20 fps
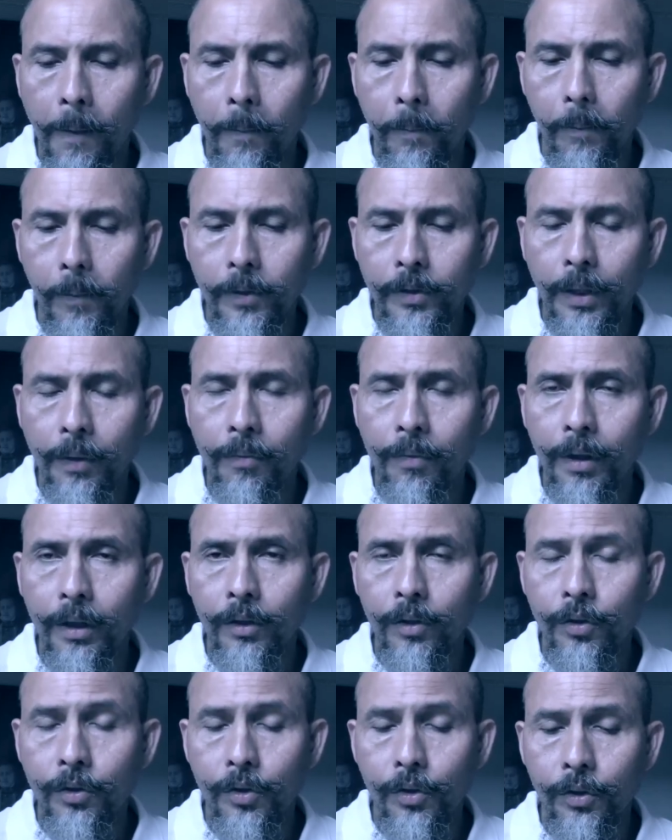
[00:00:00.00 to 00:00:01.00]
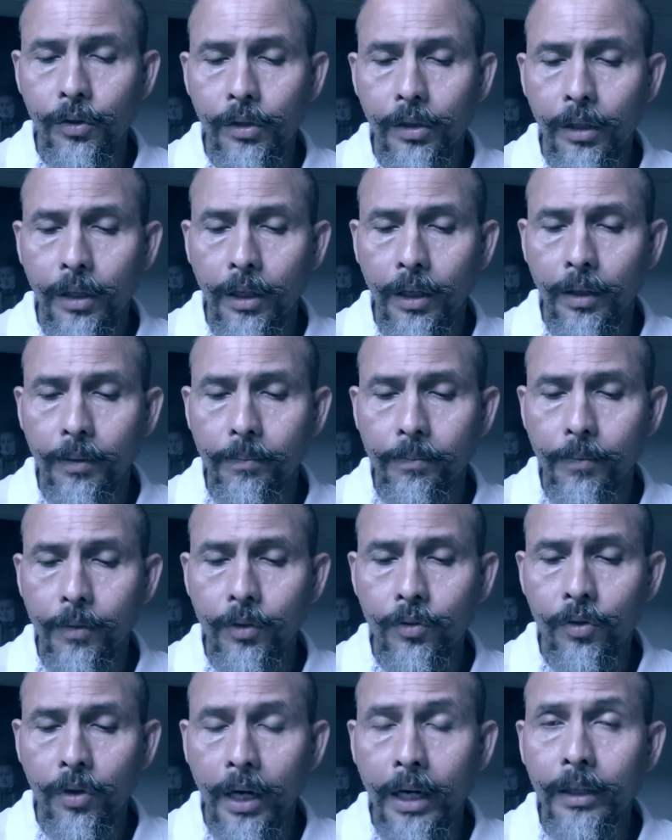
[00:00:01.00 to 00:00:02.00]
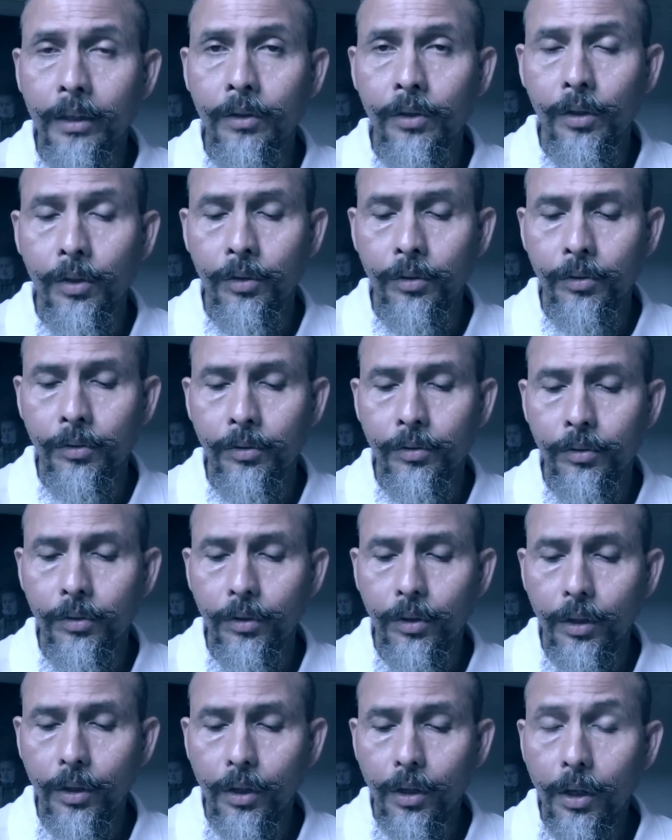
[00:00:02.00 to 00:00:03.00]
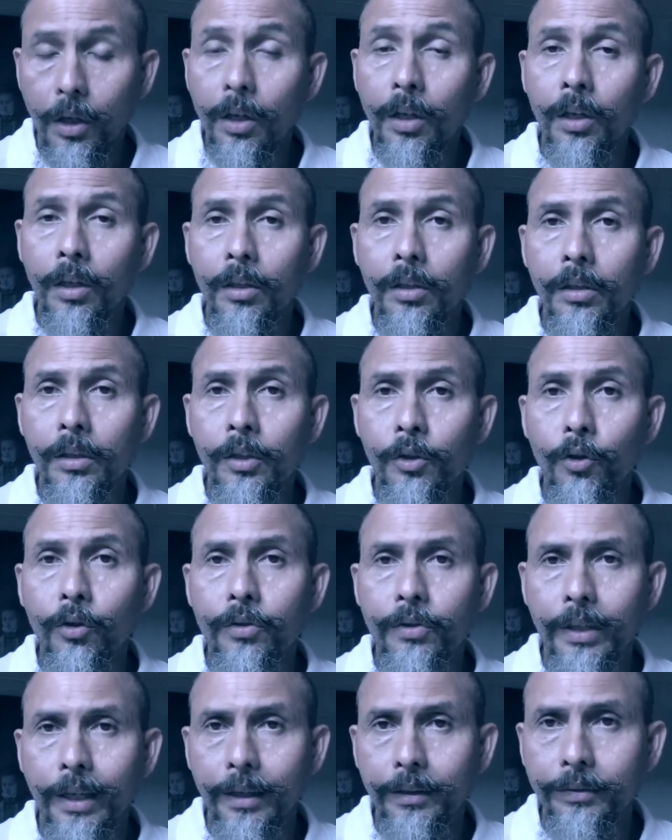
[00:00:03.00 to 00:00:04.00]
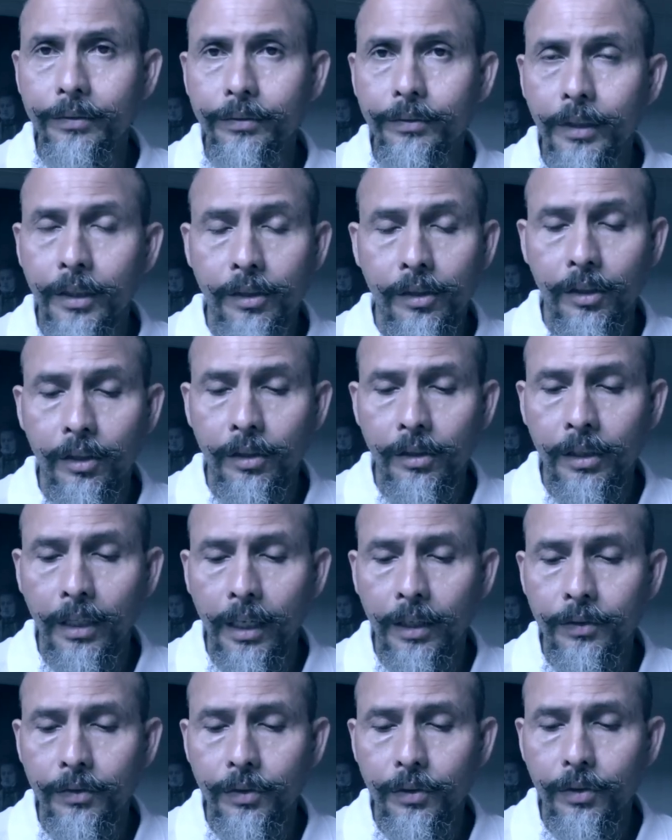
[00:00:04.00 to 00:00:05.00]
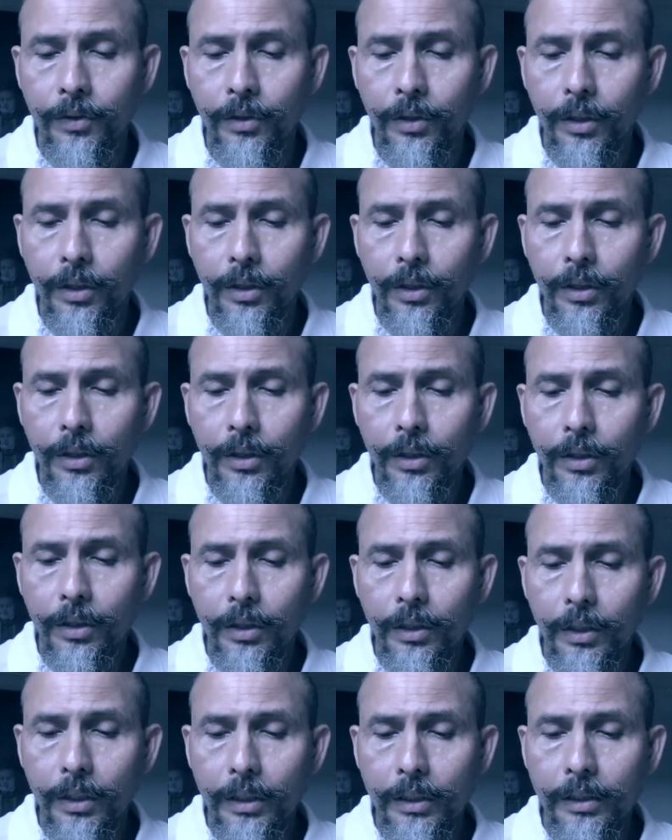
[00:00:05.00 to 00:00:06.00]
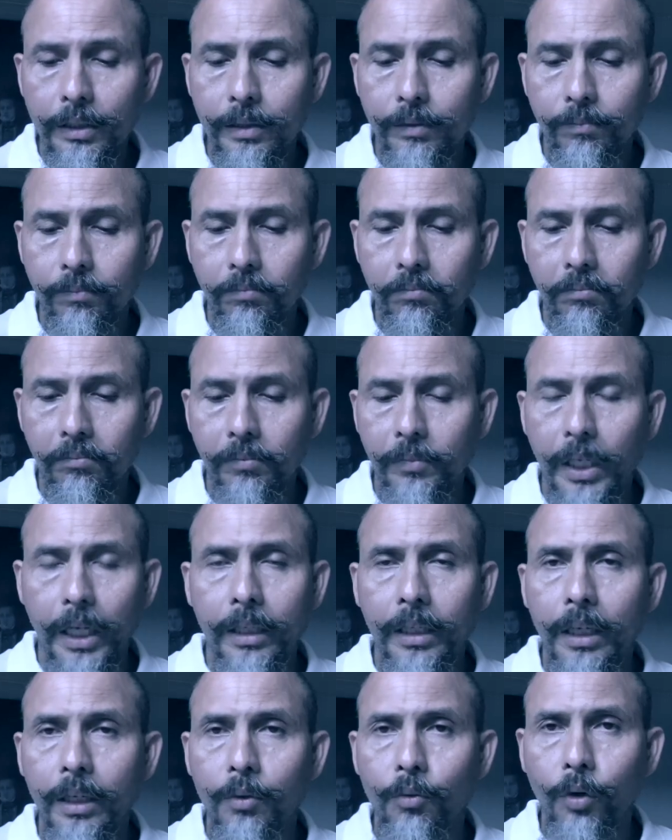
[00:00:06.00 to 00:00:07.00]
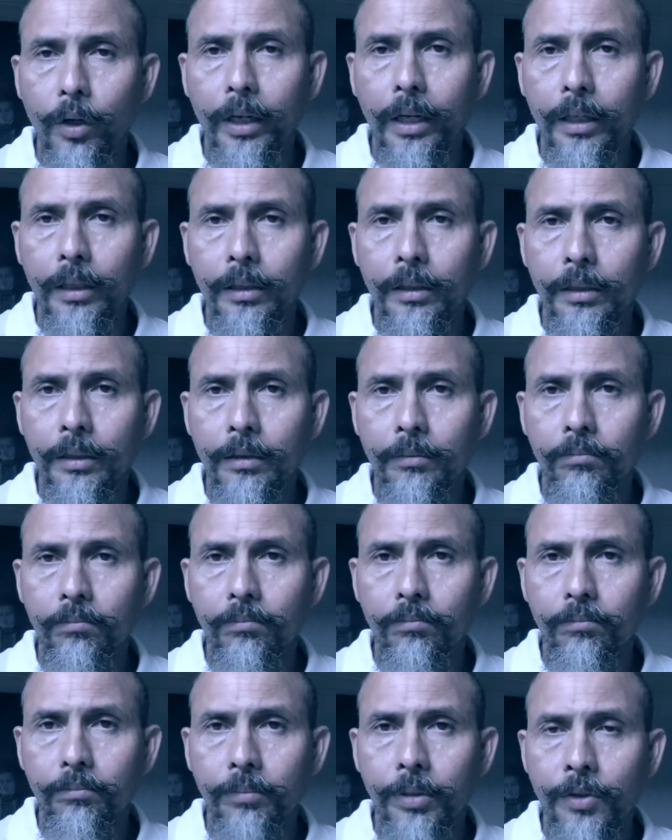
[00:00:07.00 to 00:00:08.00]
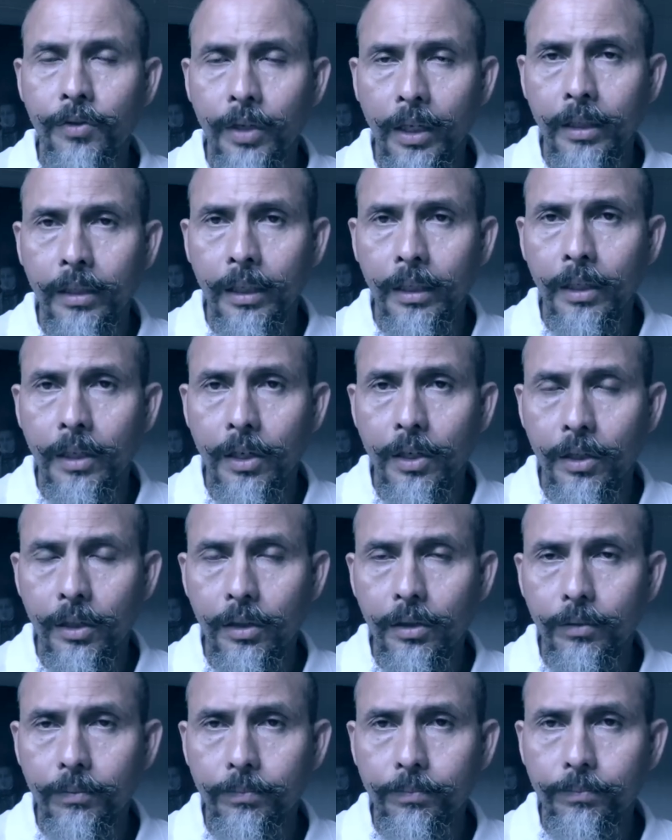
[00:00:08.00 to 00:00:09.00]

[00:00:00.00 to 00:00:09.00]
something you should try to learn yourself. It's not just taking what I presenting here.